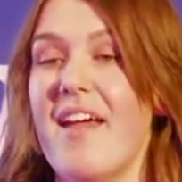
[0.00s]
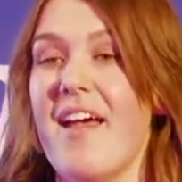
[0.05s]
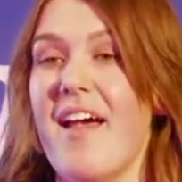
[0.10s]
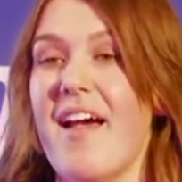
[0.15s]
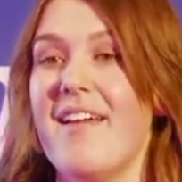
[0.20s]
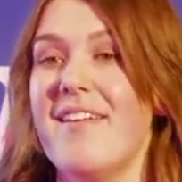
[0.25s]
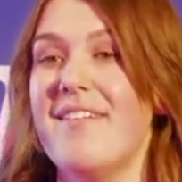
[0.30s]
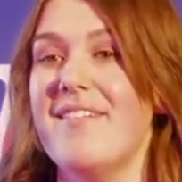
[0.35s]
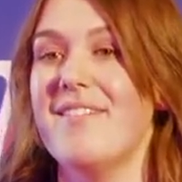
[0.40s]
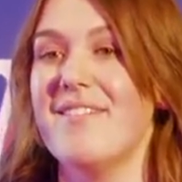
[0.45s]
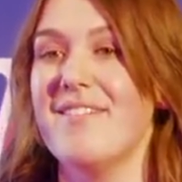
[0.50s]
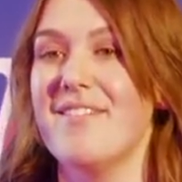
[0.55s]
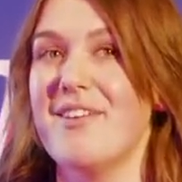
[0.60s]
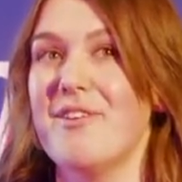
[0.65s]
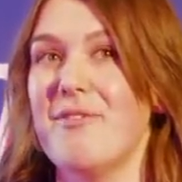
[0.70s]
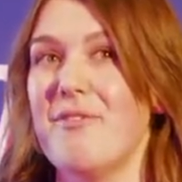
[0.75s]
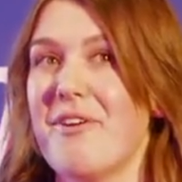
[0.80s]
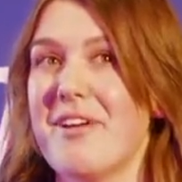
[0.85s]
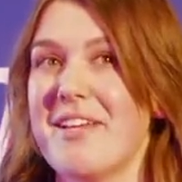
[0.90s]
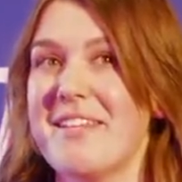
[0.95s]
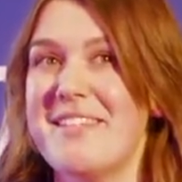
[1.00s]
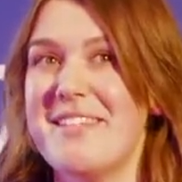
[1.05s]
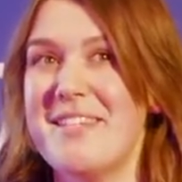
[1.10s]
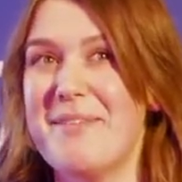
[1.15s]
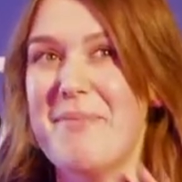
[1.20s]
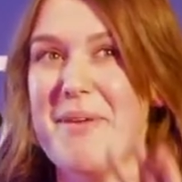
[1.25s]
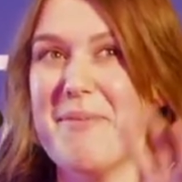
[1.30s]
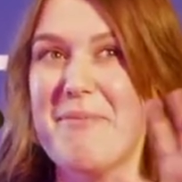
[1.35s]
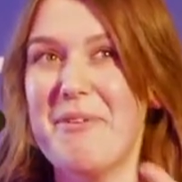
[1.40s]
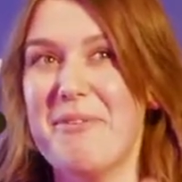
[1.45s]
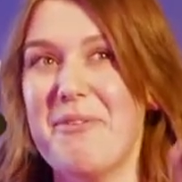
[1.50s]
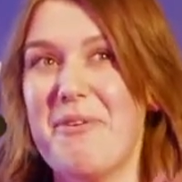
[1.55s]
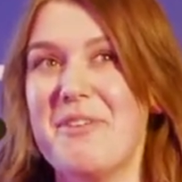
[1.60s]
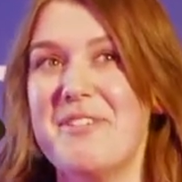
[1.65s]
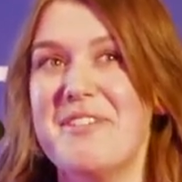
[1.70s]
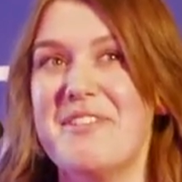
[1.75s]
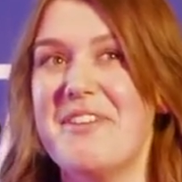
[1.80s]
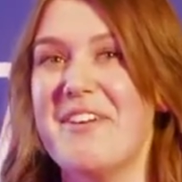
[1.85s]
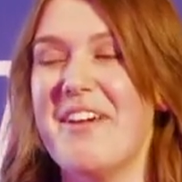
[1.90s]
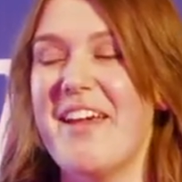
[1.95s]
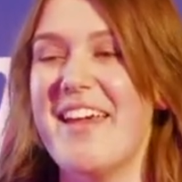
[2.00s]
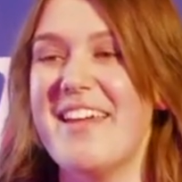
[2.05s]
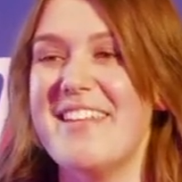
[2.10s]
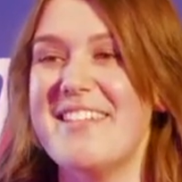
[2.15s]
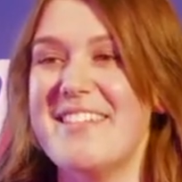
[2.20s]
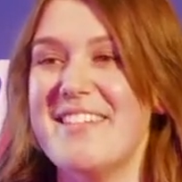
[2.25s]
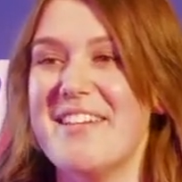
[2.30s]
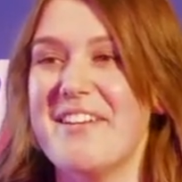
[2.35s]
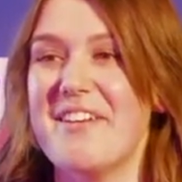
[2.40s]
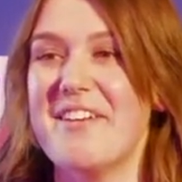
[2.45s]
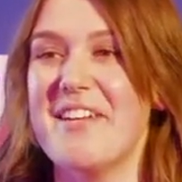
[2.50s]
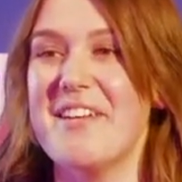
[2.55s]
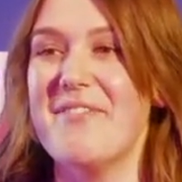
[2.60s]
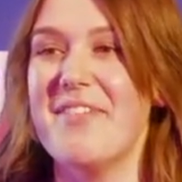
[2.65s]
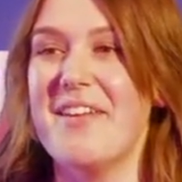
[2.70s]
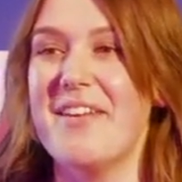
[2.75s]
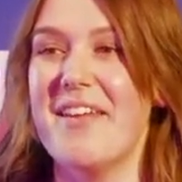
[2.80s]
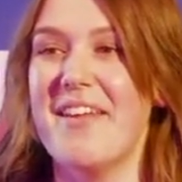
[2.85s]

And, you know, I can see people nodding their heads in agreement.